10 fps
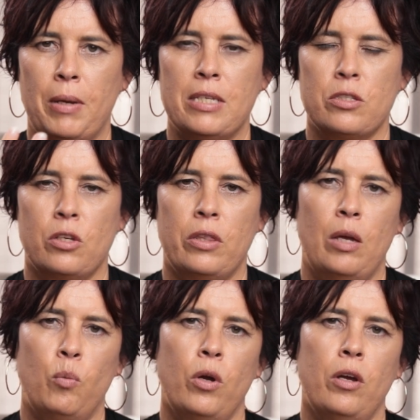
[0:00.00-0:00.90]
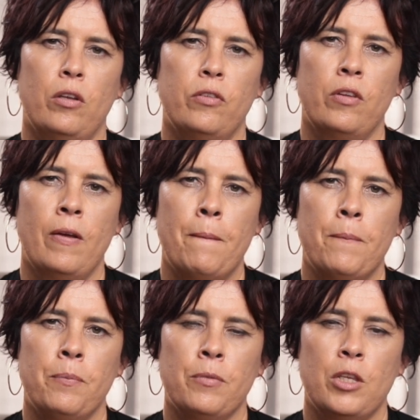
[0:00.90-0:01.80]
based on their words,
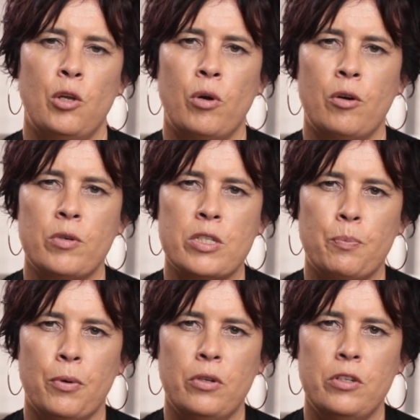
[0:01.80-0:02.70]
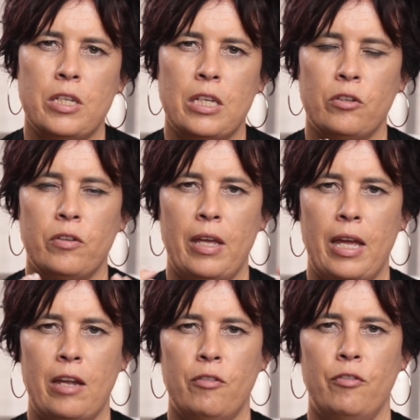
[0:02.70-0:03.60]
you are responding to
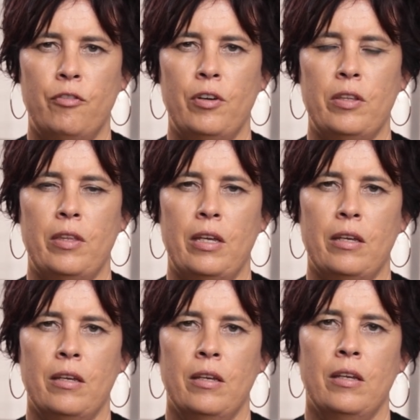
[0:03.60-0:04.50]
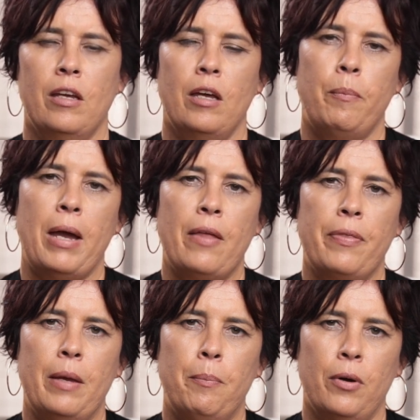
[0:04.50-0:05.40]
everything about
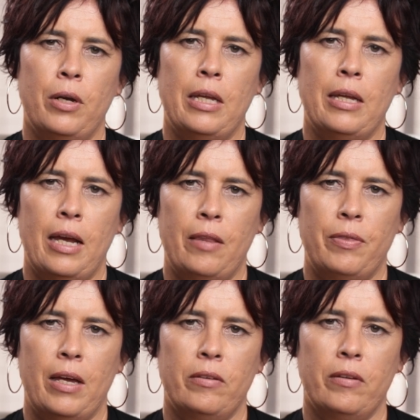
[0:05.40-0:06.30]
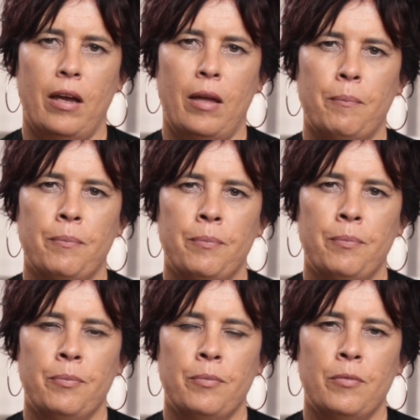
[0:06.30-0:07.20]
their body at that time.
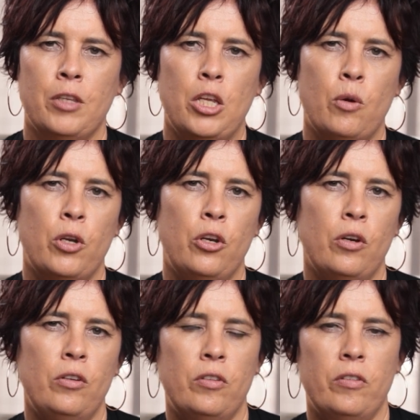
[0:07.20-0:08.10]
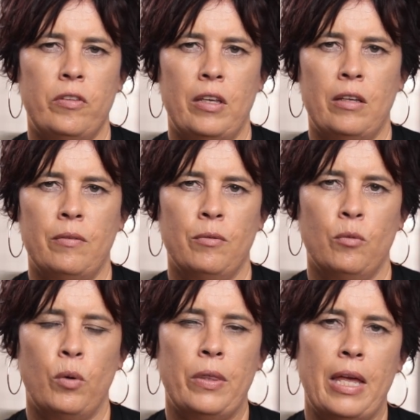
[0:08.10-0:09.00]
You are noticing
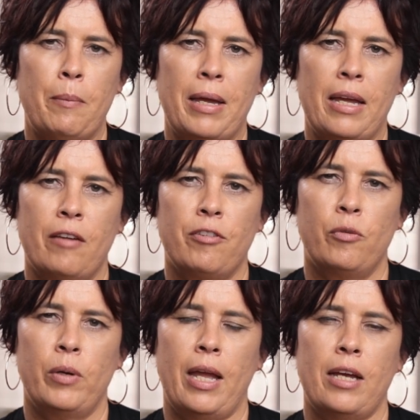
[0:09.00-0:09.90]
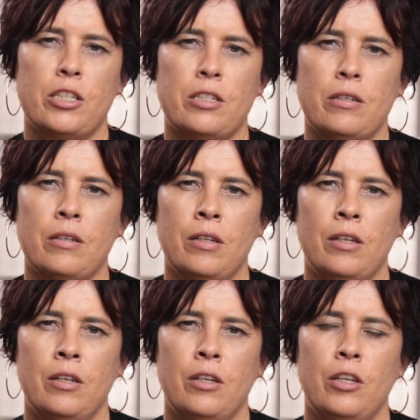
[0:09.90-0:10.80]
when they may have a reaction.
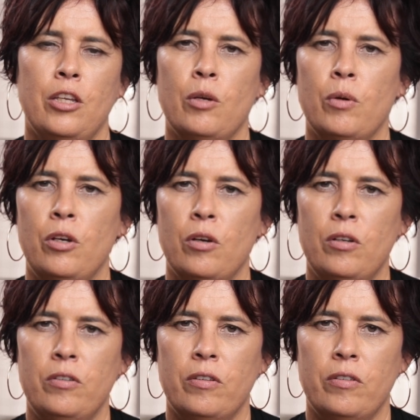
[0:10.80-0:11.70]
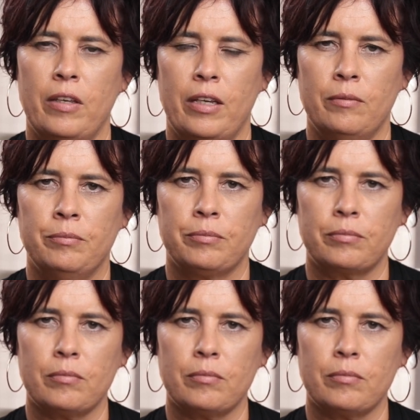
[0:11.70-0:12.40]
You are noticing